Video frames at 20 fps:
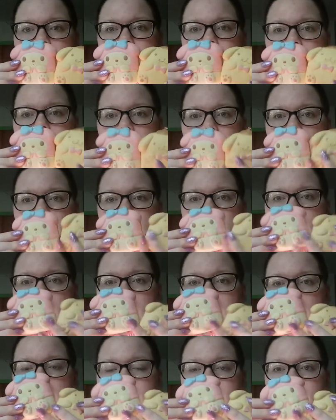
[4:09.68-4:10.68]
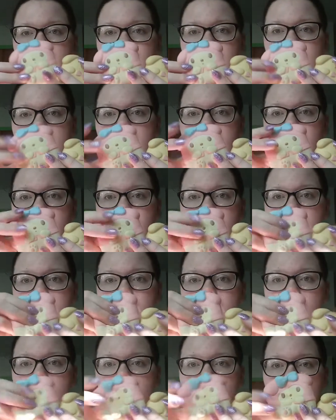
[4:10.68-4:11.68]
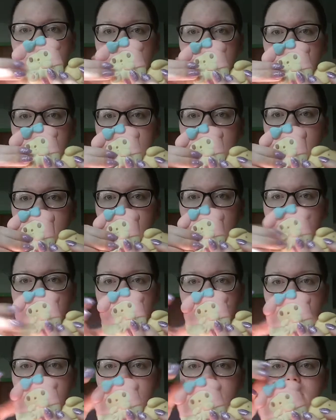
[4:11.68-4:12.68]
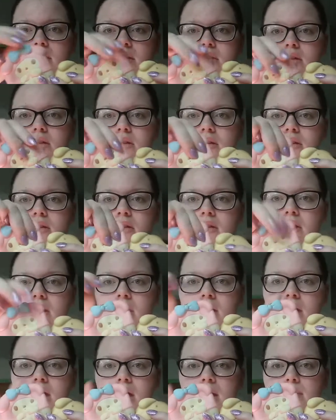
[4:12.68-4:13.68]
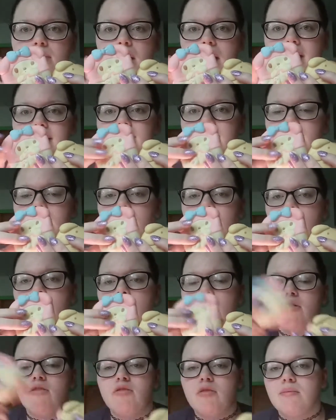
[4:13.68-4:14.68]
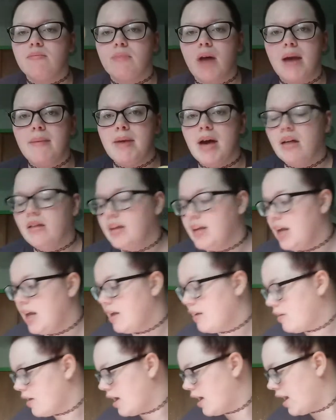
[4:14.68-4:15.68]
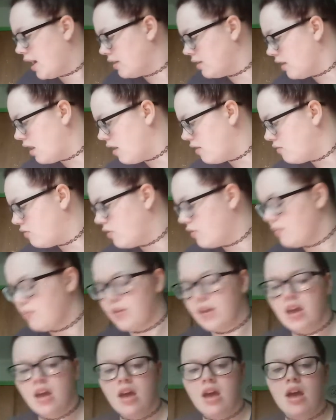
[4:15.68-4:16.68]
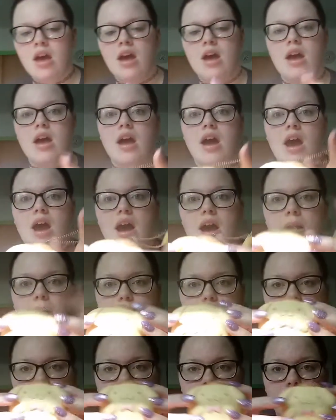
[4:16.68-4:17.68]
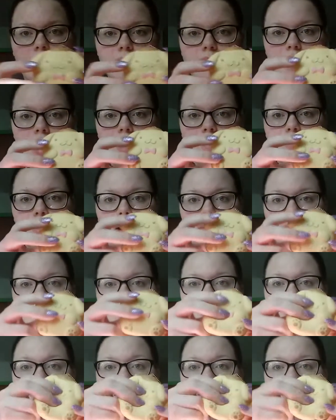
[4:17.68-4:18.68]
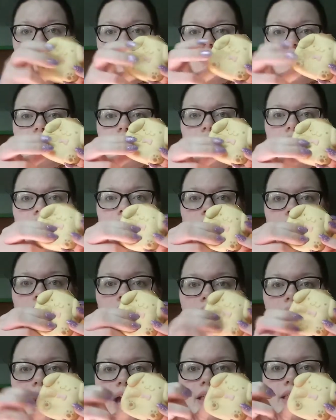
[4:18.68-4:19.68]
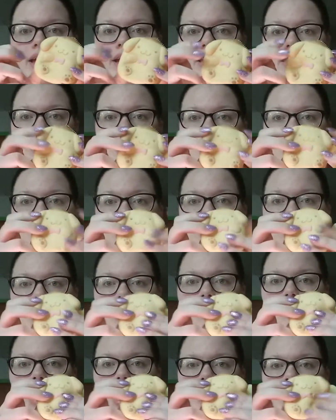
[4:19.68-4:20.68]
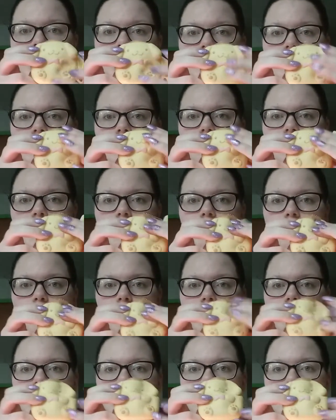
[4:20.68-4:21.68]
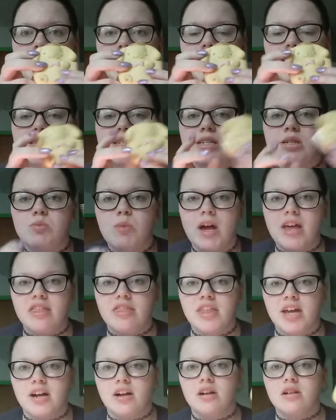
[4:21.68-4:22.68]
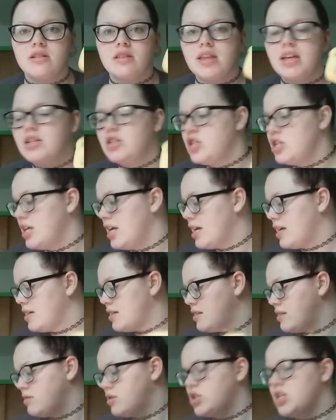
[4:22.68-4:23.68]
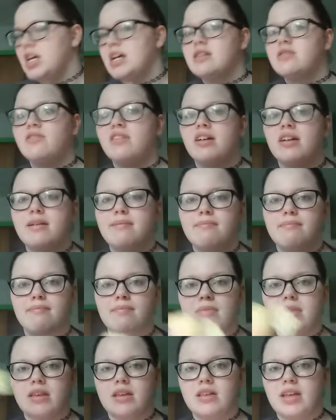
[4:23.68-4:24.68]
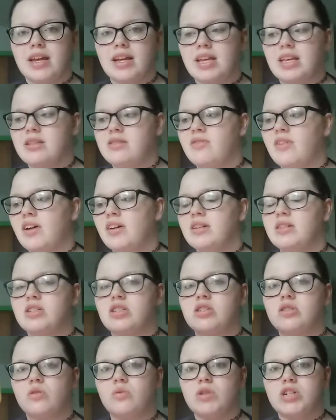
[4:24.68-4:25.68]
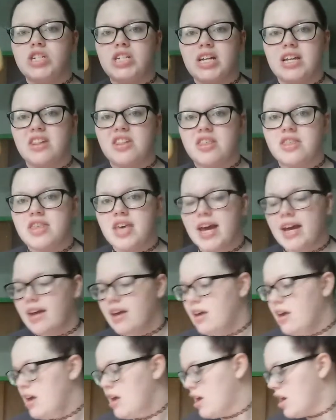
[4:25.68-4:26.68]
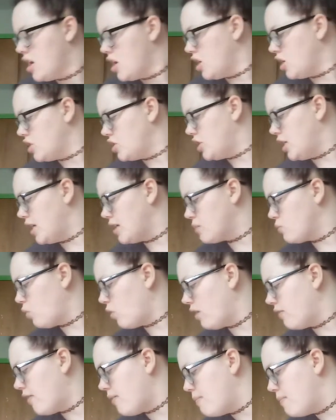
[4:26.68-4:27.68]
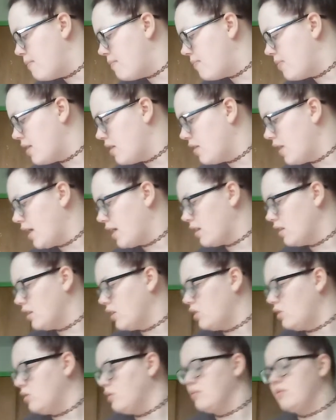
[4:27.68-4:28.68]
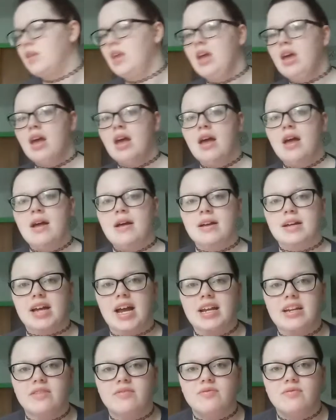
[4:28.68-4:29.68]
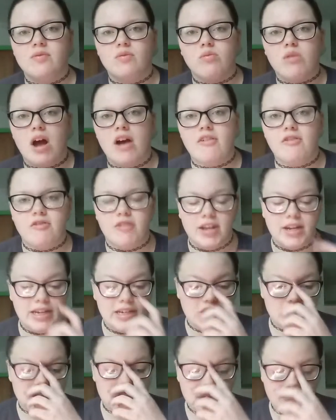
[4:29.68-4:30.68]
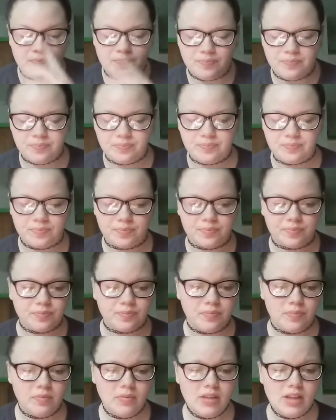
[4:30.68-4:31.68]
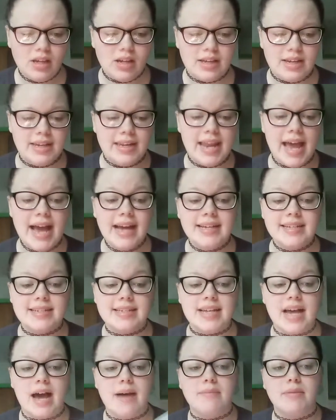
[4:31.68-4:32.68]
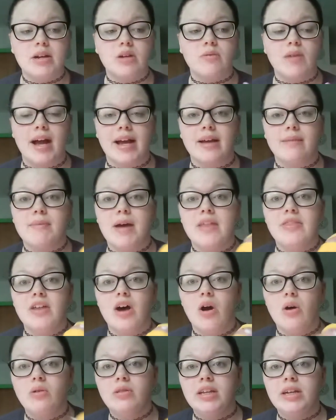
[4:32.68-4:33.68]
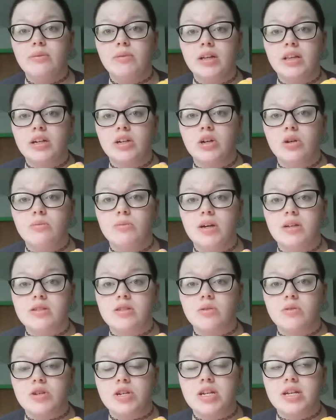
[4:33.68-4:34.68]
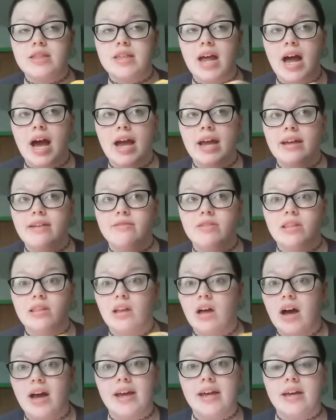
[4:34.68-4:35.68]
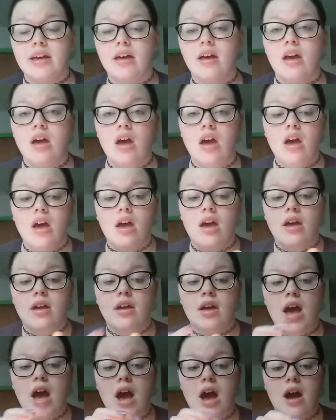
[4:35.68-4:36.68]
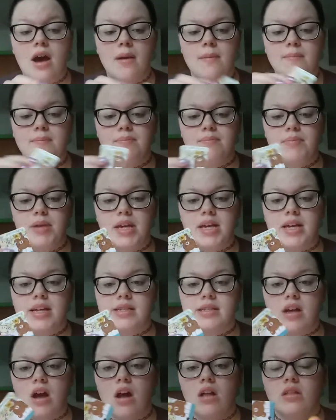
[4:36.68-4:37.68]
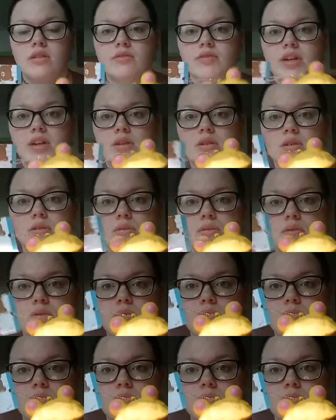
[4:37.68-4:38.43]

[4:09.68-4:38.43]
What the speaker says: can get any of them that you want. I mean, but I still love My Melody, and I love Pom Pom Purin, so I like this one too. I like this one more though because he's way thicker than she is. She has very, like, he's very squishy and thick. She has more of a, like, a little kind of rough finish. Next, I'm going to recommend the only Rilakkuma squishy that I even like, because all of their